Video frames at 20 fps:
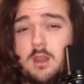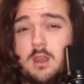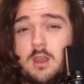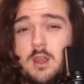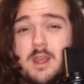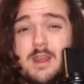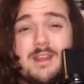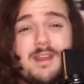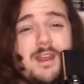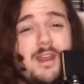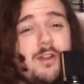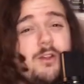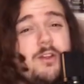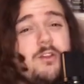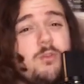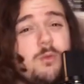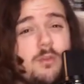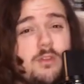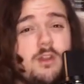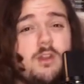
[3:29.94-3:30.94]
It
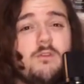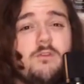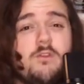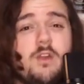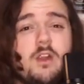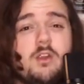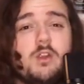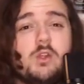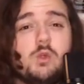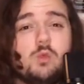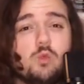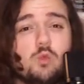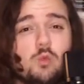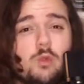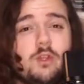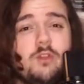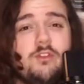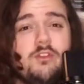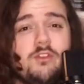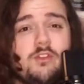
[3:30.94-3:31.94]
carries with it a very
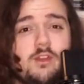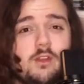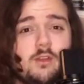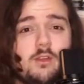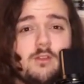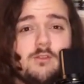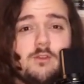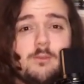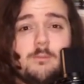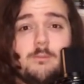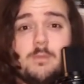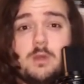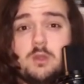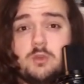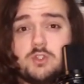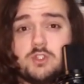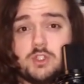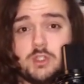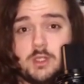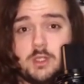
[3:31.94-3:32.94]
real sense of
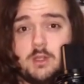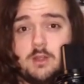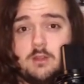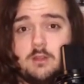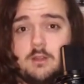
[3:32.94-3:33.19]
emotion.